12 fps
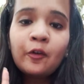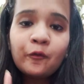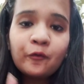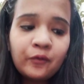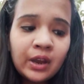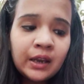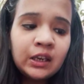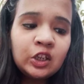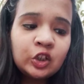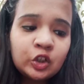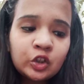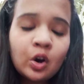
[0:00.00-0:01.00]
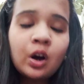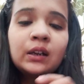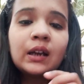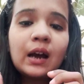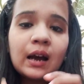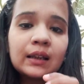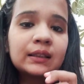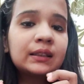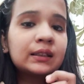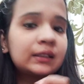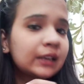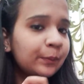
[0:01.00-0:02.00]
very short answer
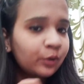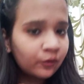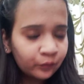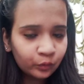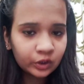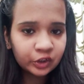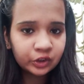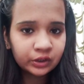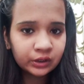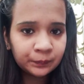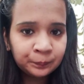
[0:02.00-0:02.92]
type of question.